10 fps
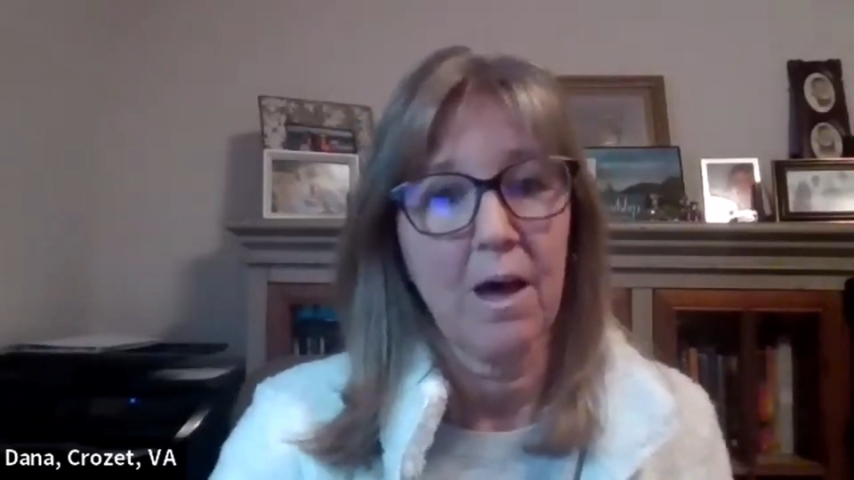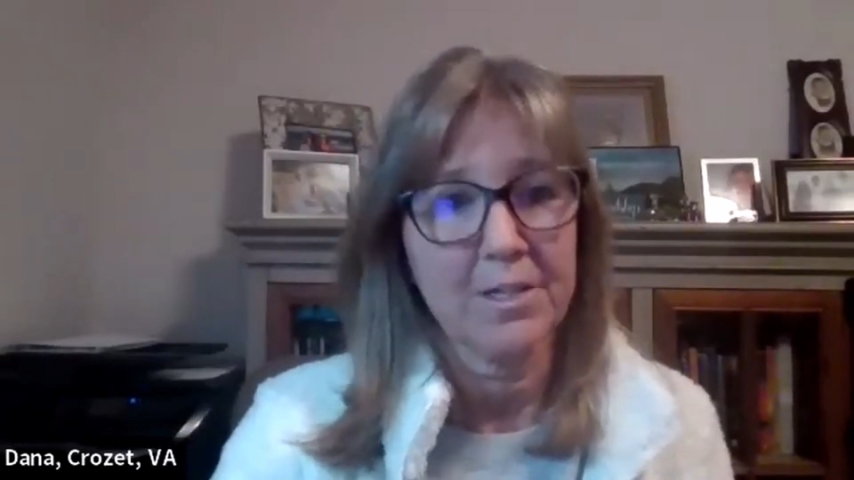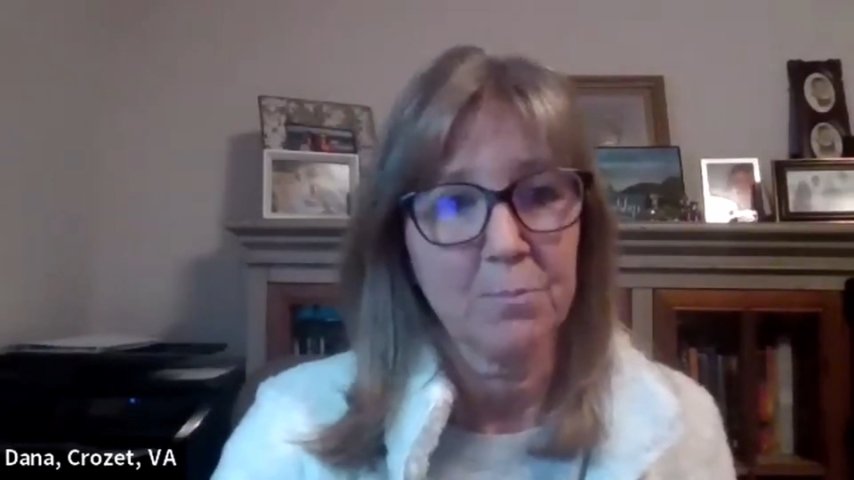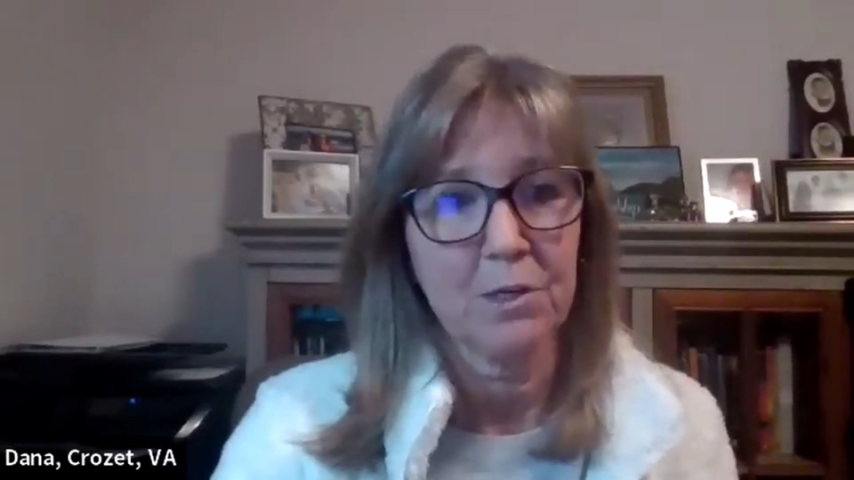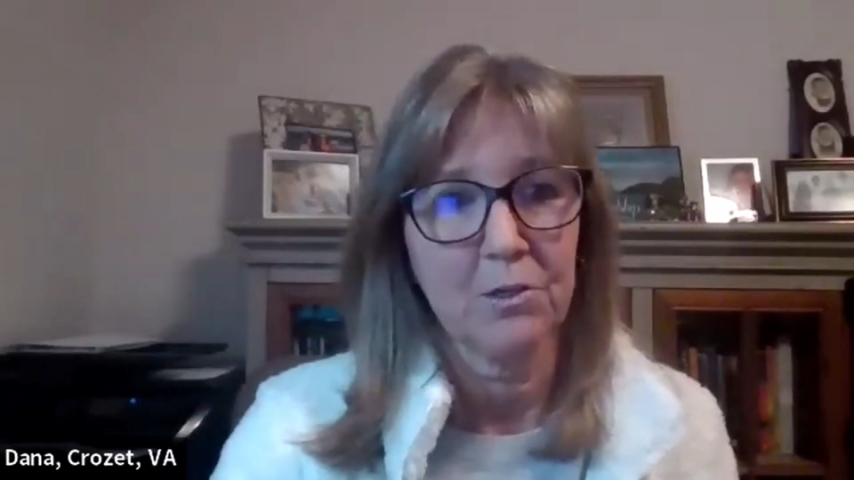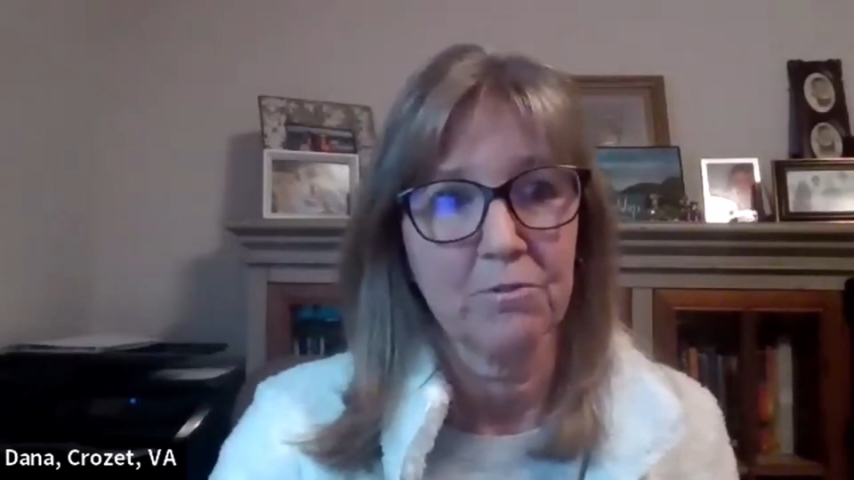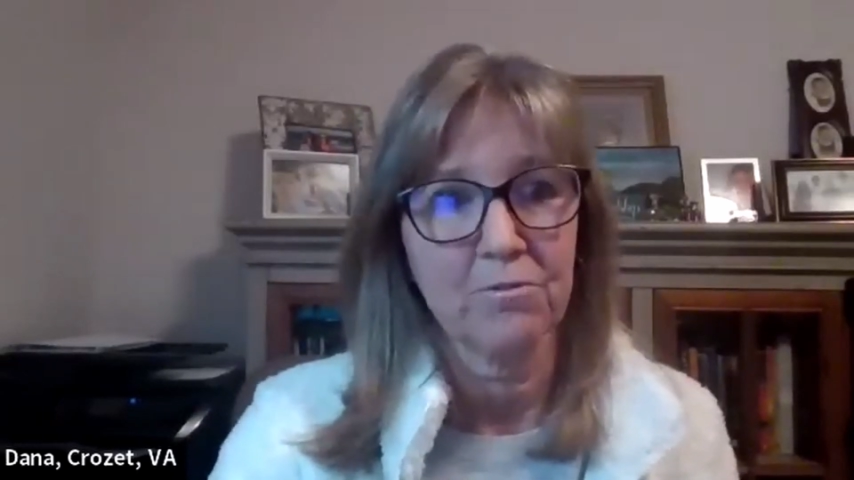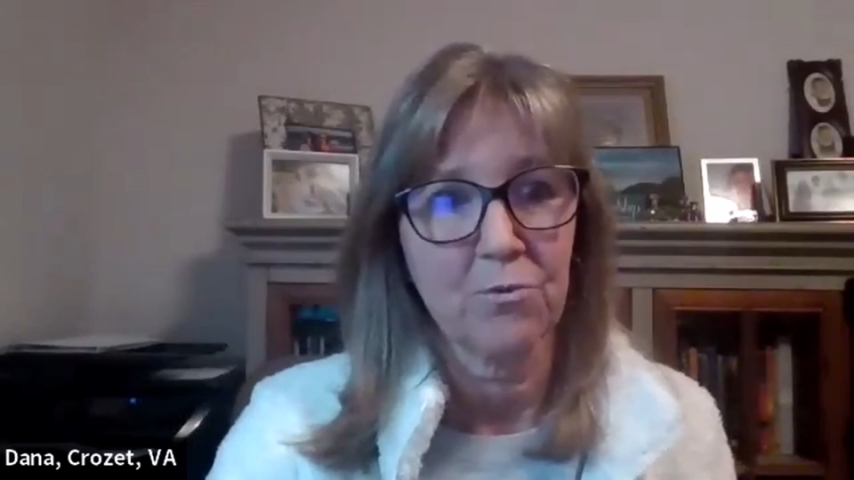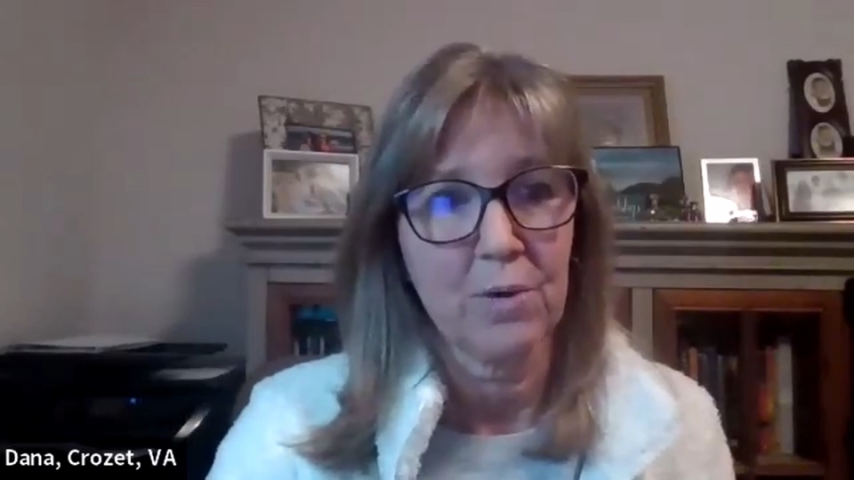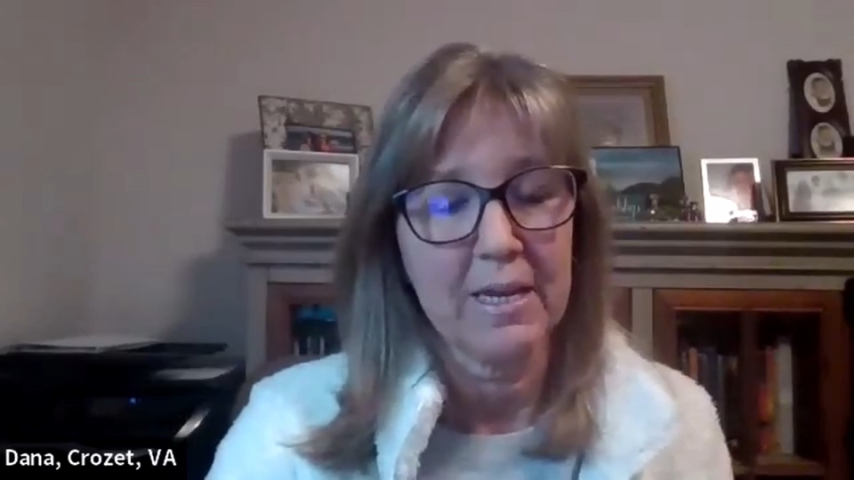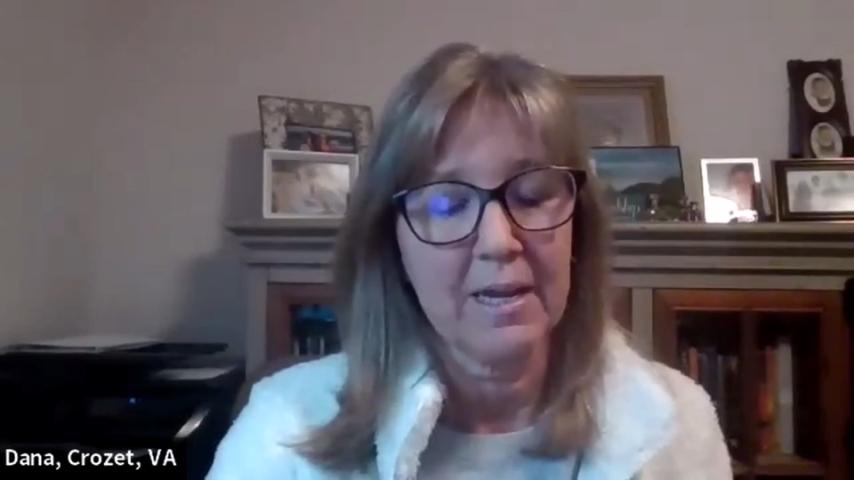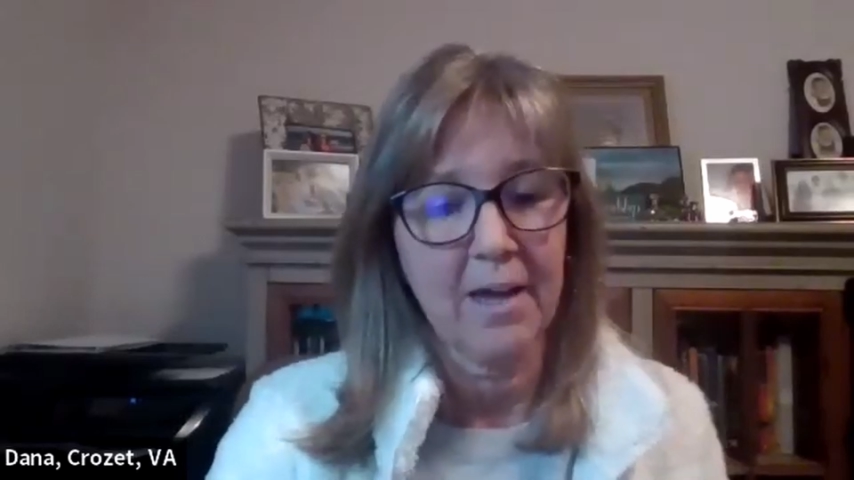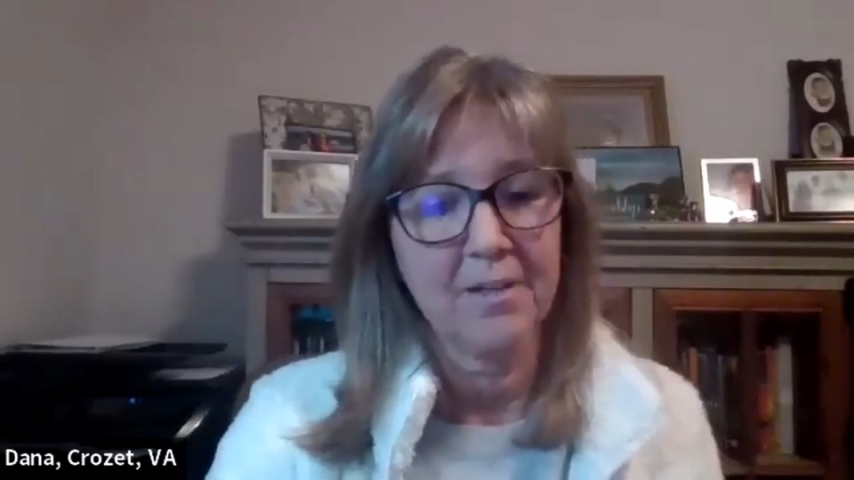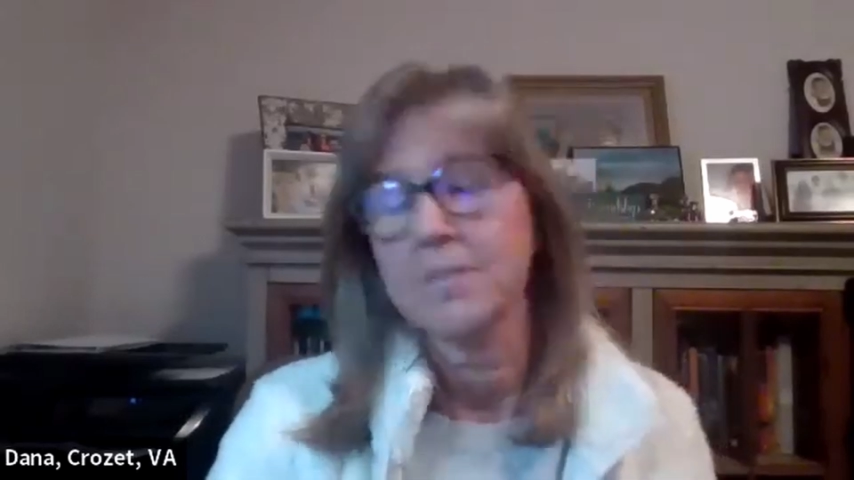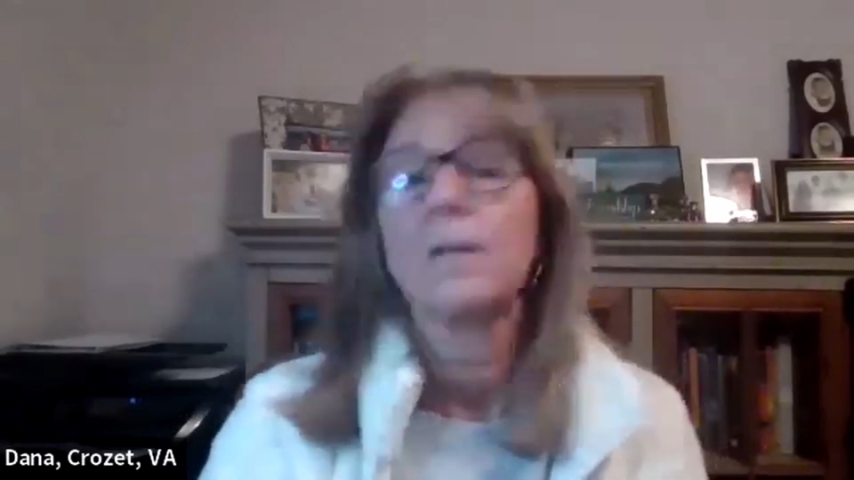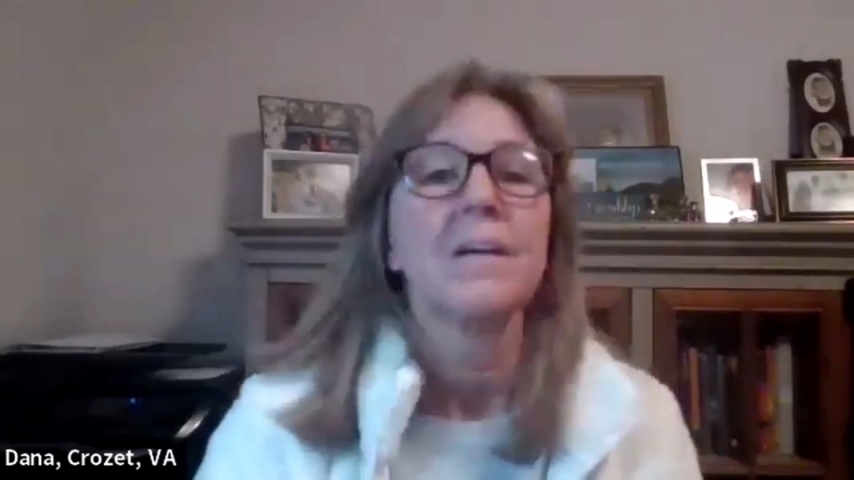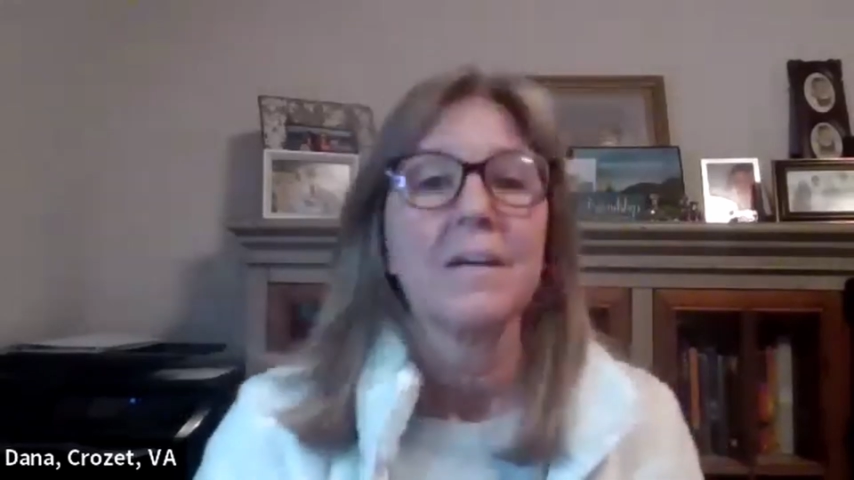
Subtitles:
hospital over the weekend.